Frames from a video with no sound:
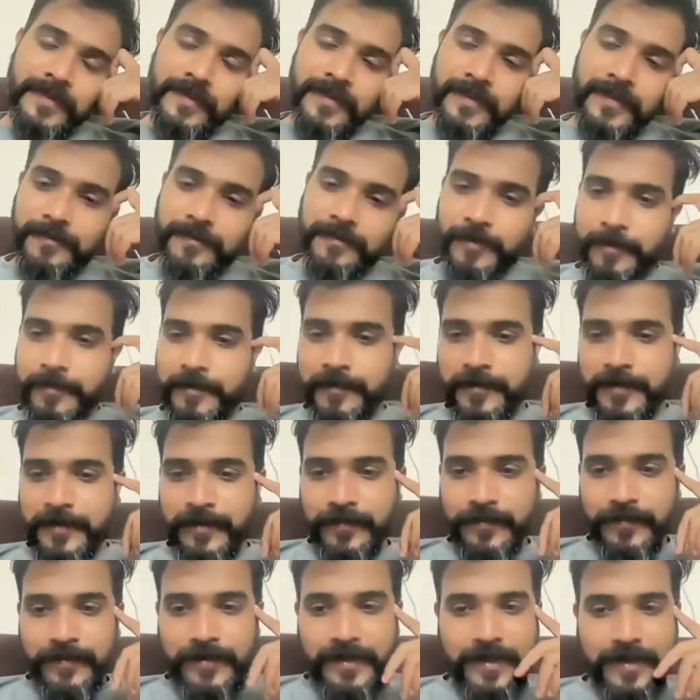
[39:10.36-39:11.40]

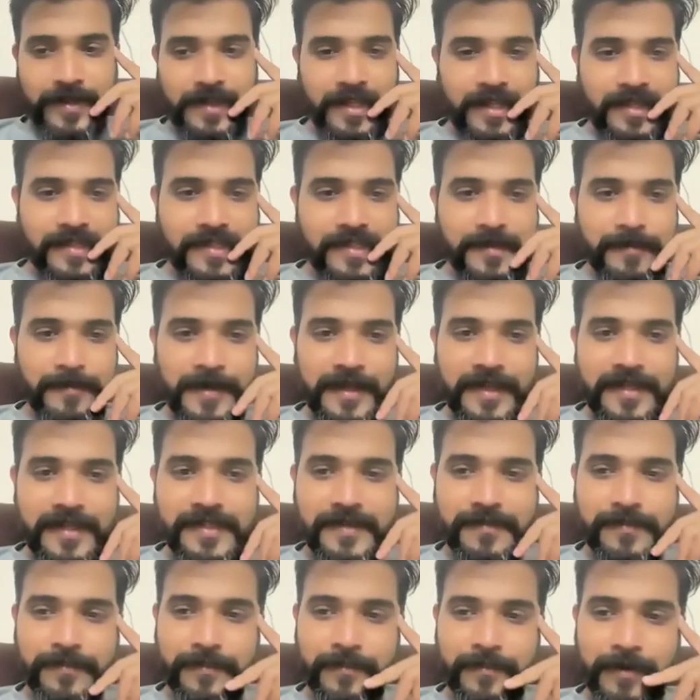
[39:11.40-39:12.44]
That's the
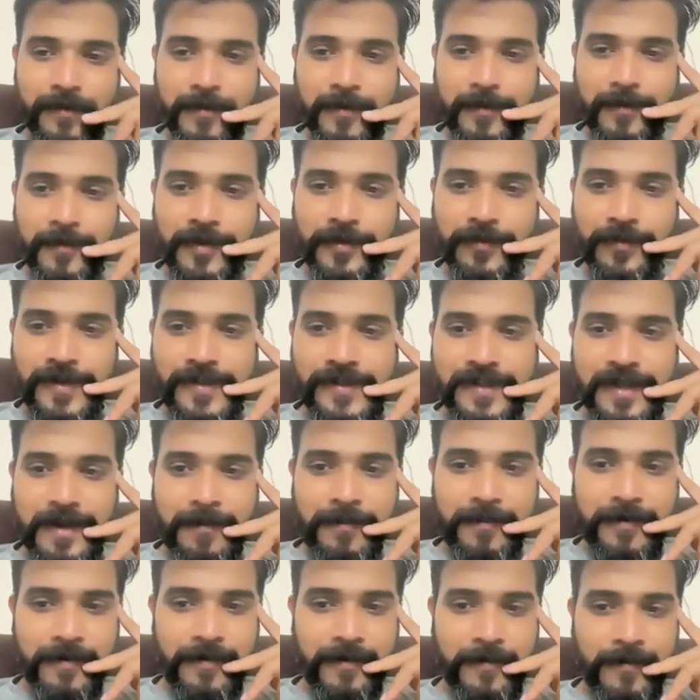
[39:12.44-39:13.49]
biggest problem with
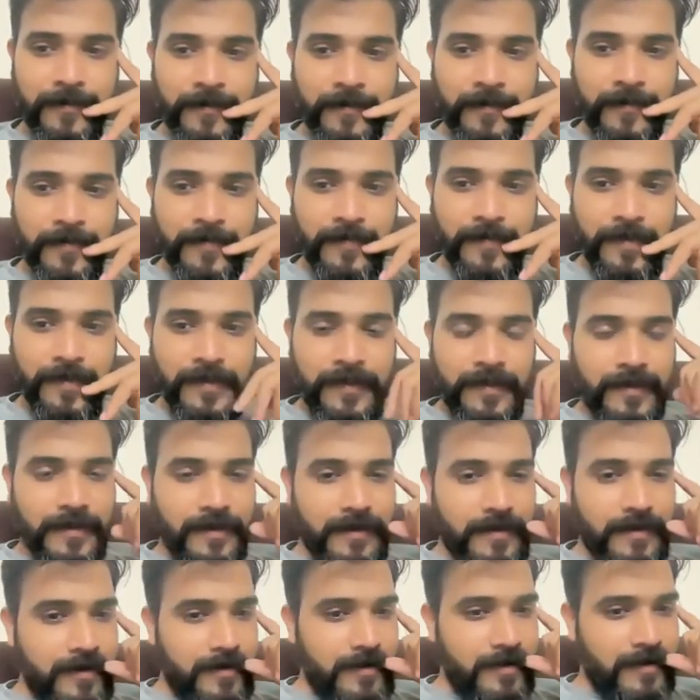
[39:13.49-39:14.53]
WhatsApp.
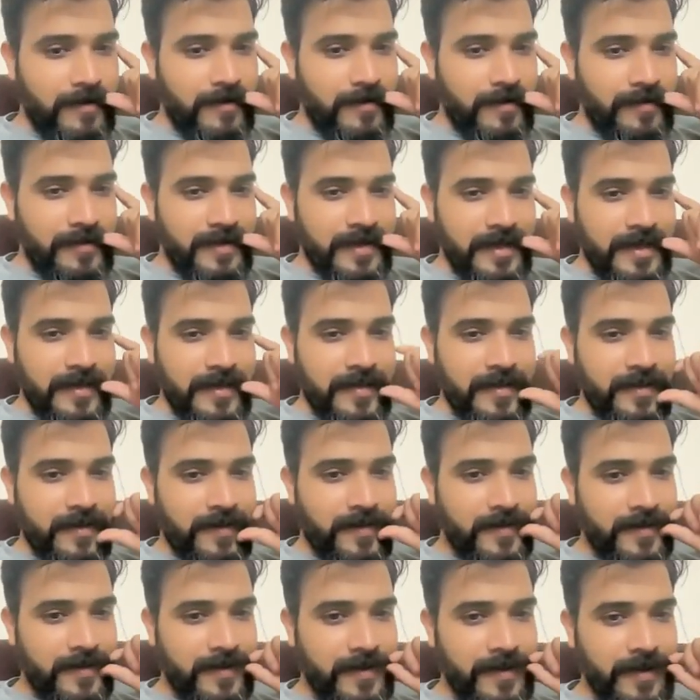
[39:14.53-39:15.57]
That
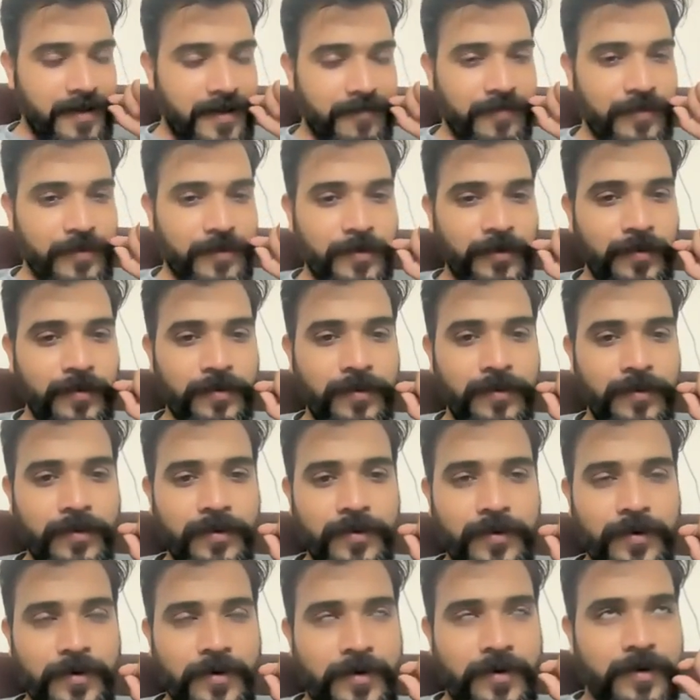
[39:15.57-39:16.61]
if you
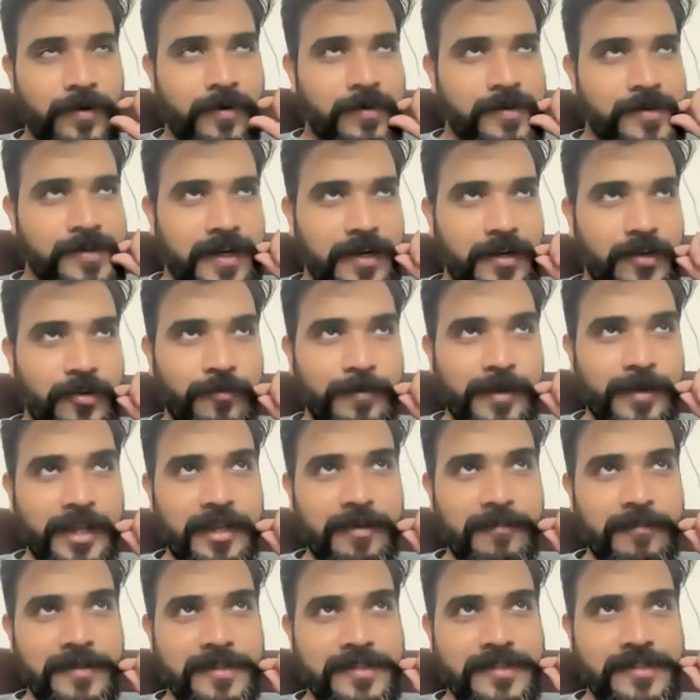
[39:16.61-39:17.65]
send too
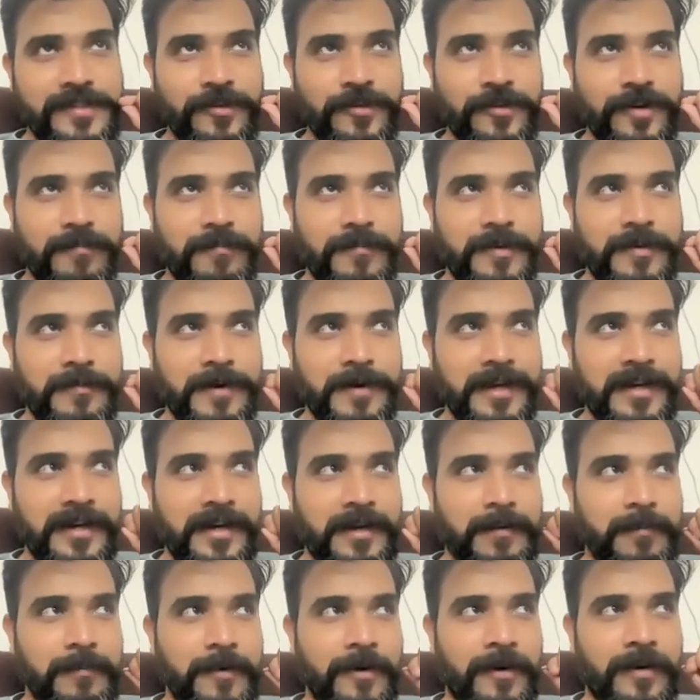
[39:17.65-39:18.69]
many emails, your number might
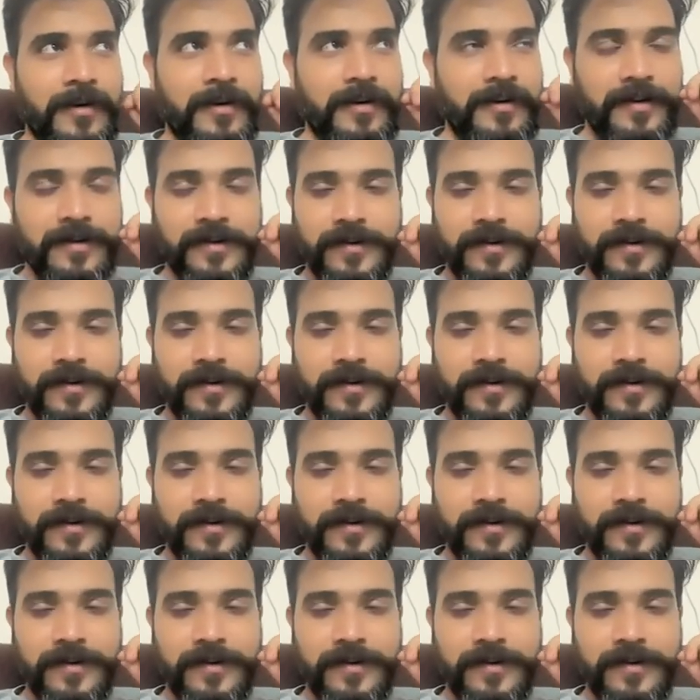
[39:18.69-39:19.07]
get blocked.